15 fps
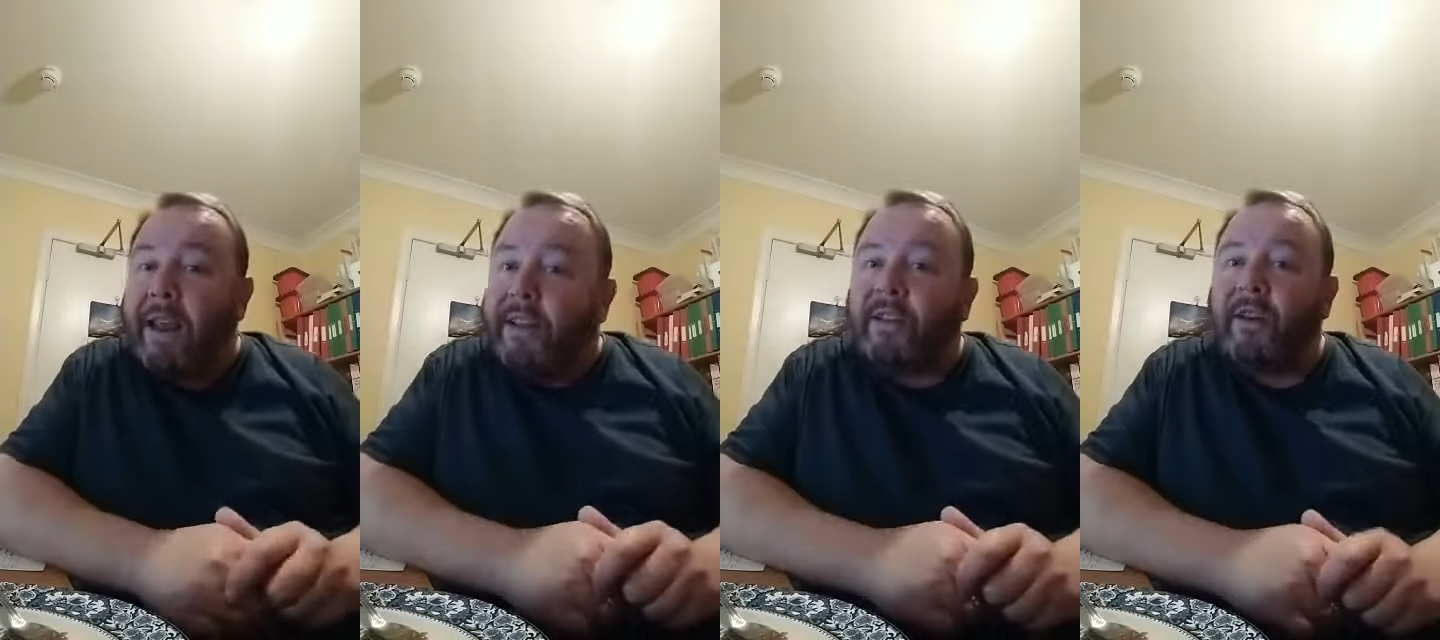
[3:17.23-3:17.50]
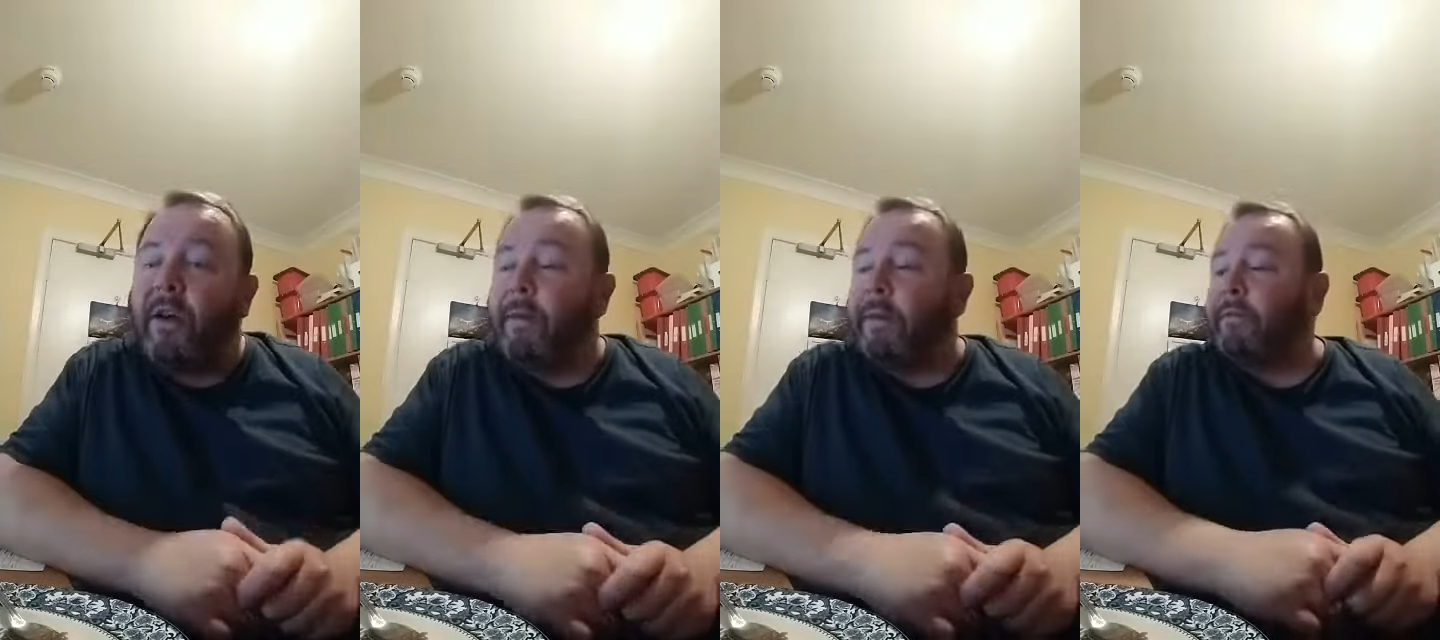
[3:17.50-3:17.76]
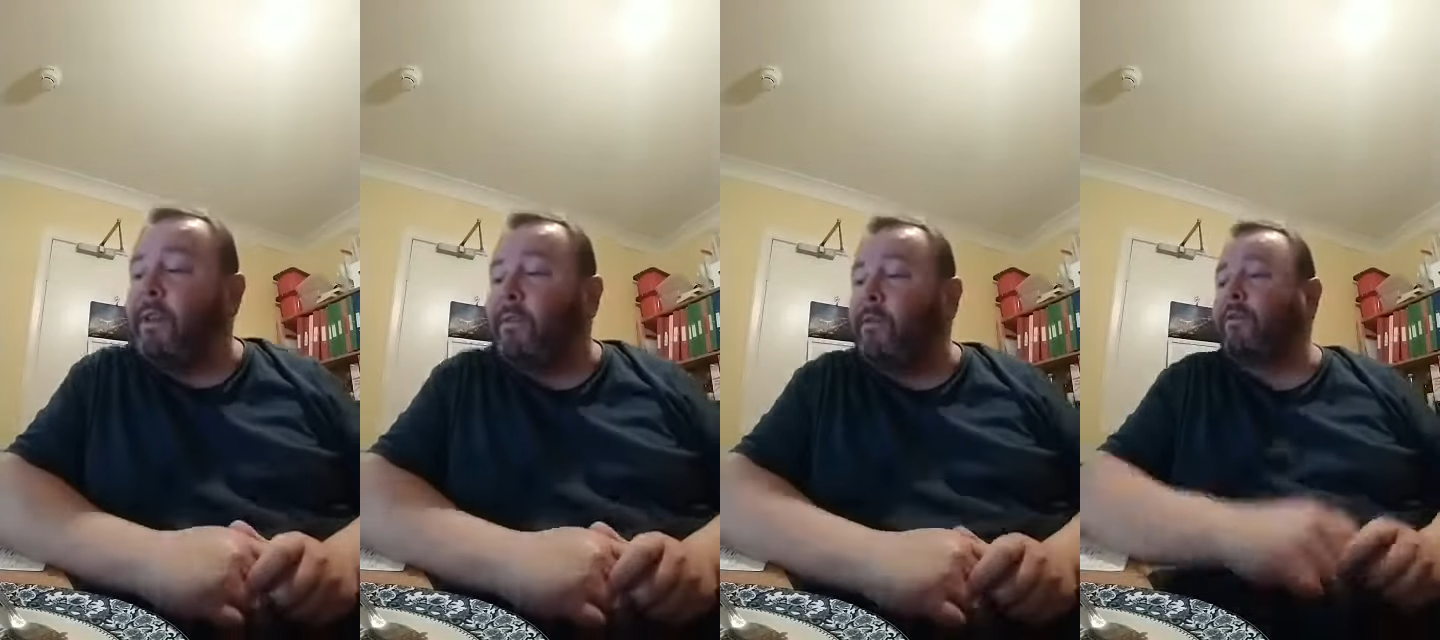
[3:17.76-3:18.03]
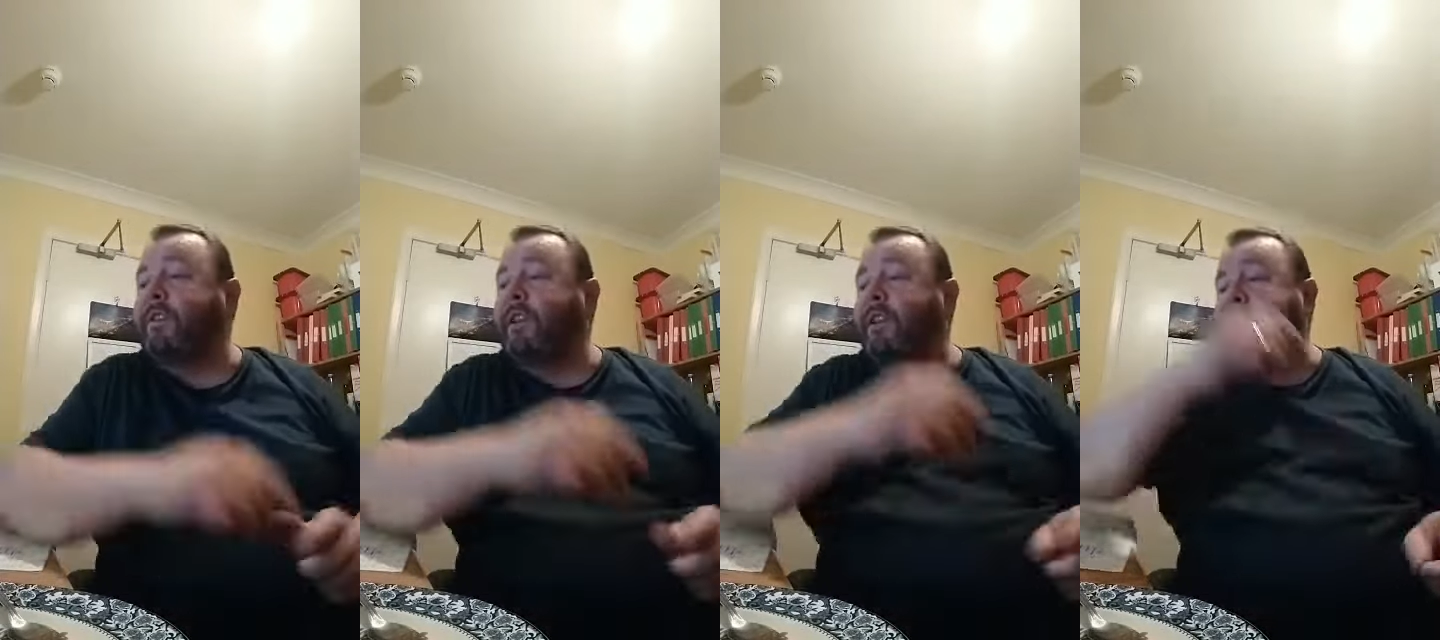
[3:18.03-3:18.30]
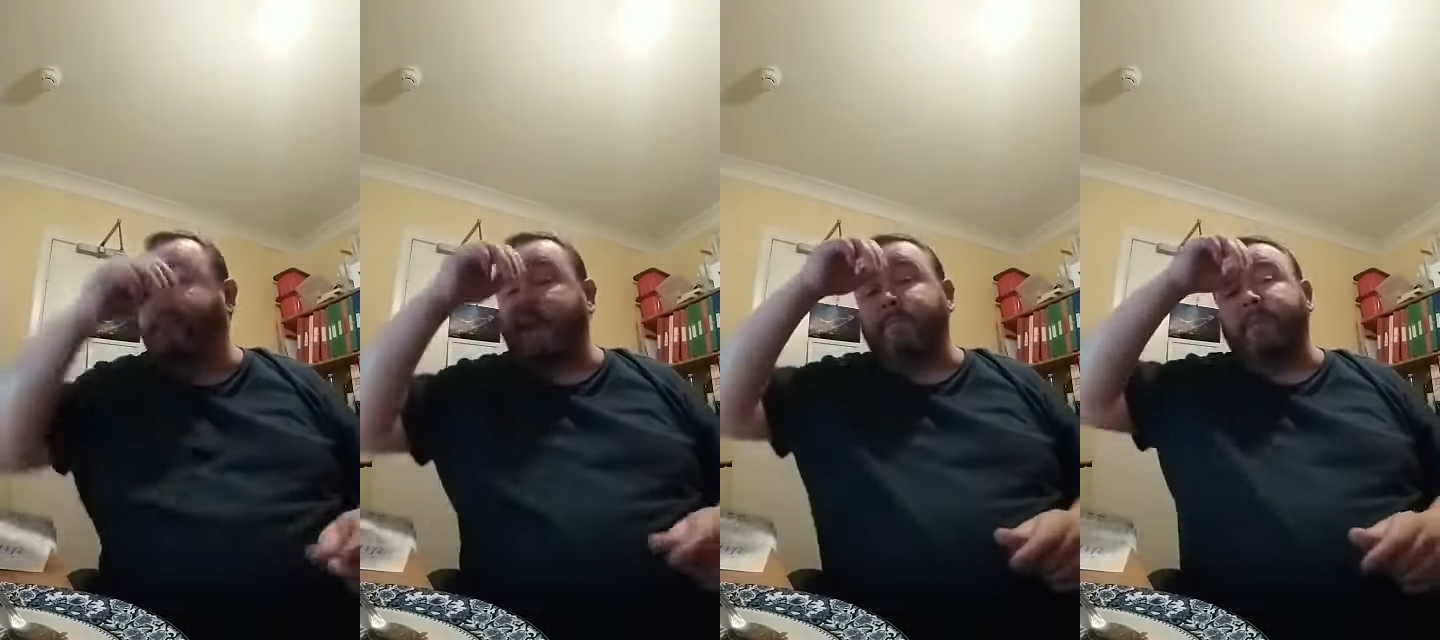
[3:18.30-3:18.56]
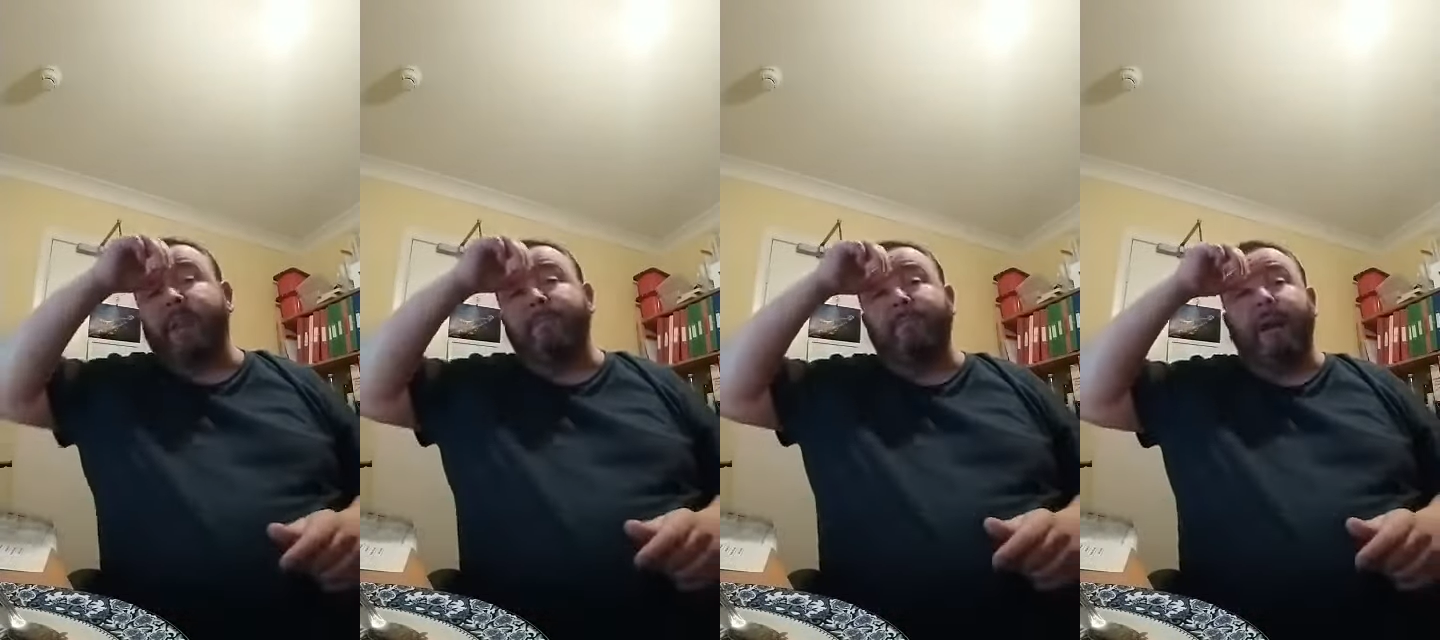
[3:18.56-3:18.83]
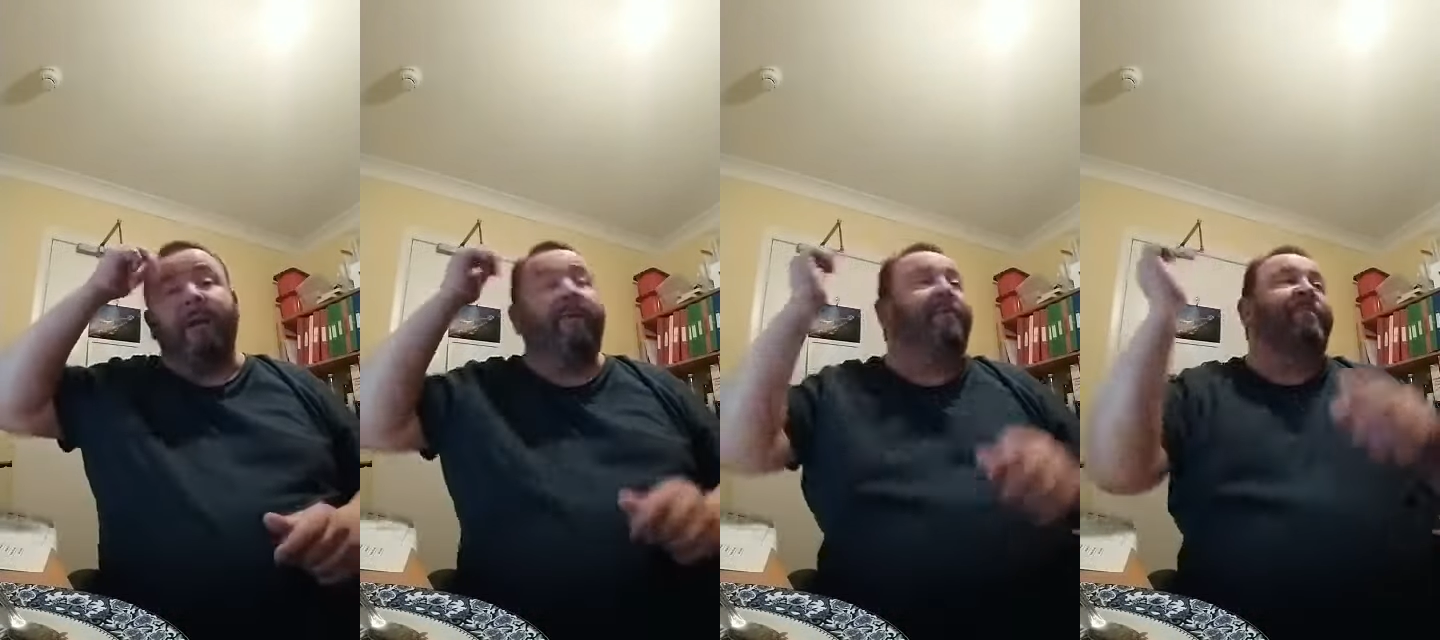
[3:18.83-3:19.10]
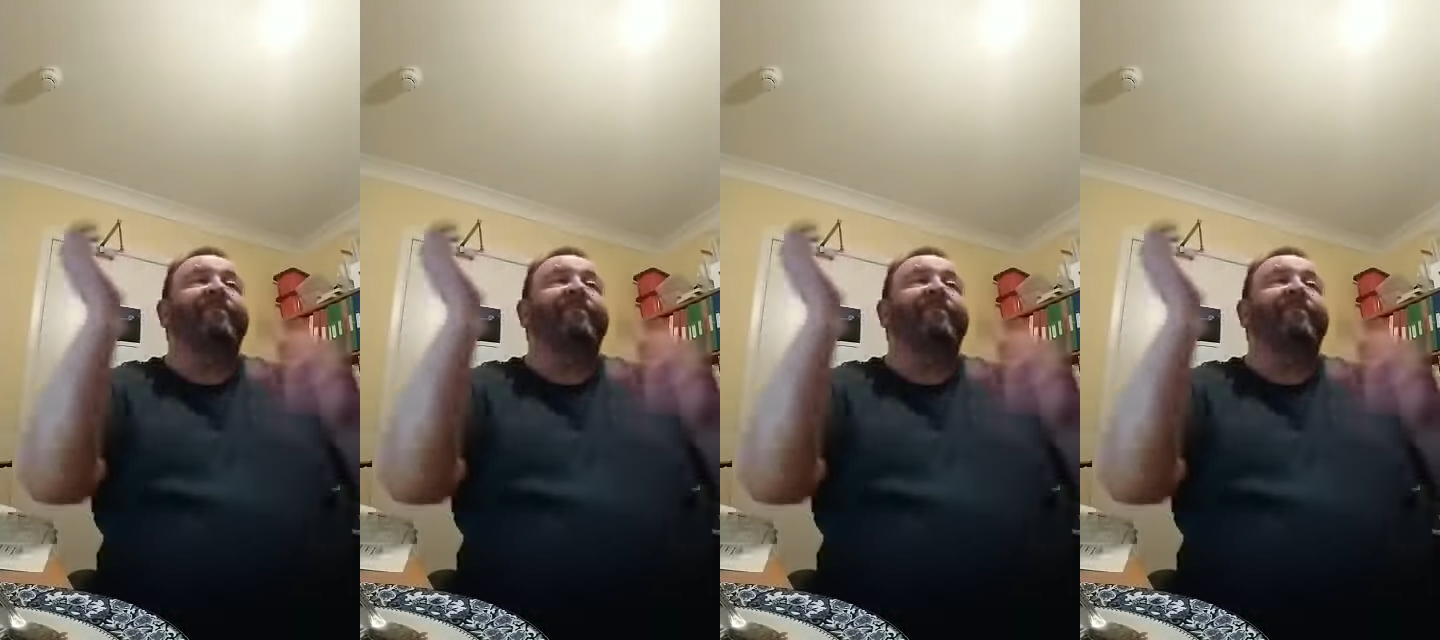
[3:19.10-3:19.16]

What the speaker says: Anytime up to the 14th of September.